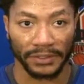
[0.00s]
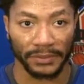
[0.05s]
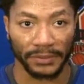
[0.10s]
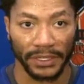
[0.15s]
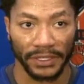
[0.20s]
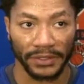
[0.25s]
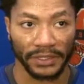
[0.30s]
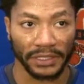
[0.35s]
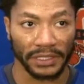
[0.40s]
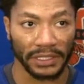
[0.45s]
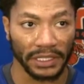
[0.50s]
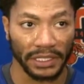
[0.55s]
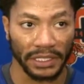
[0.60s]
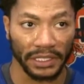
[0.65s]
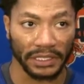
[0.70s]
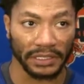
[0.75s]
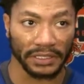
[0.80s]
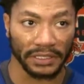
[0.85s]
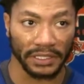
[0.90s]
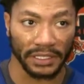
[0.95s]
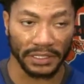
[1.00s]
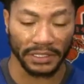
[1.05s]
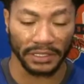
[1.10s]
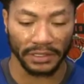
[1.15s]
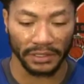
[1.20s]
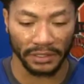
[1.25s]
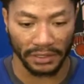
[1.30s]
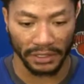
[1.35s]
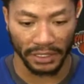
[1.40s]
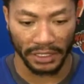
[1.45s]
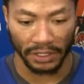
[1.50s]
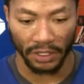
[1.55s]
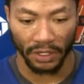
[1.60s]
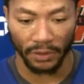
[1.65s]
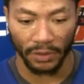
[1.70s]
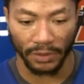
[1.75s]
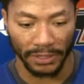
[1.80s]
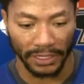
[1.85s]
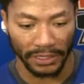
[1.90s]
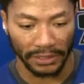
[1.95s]
from everything and just get
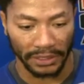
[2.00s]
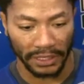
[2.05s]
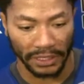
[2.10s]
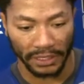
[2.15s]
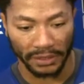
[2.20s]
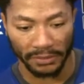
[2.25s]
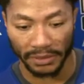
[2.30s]
on with my day.